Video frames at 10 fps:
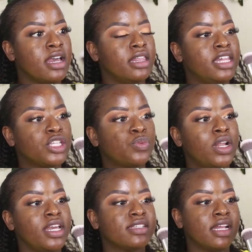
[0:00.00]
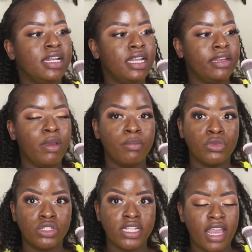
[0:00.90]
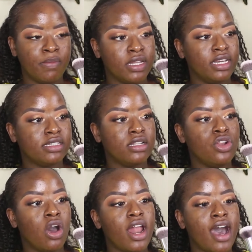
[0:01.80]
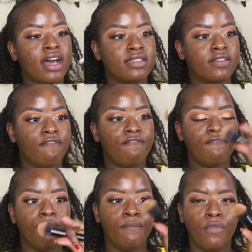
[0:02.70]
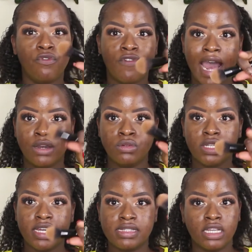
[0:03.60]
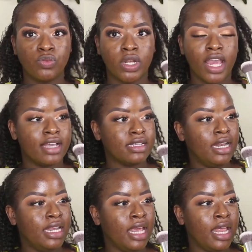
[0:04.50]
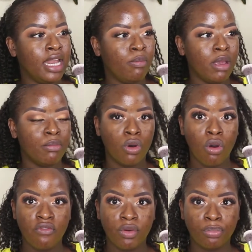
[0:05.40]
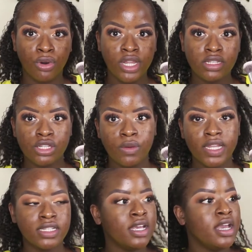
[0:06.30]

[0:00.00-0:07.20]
This one is a little bit more tapered. It's not as round as this one. It has a little bit more of a point to it.